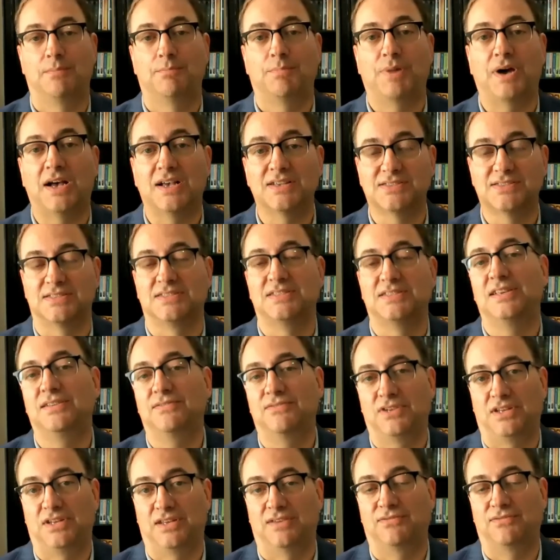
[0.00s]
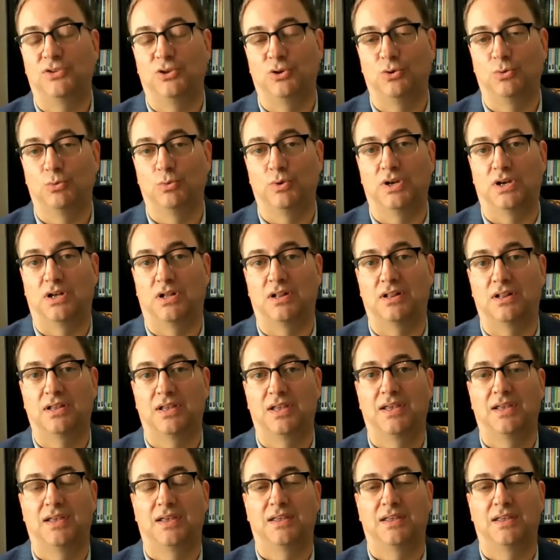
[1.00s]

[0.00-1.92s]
positivity, if you will,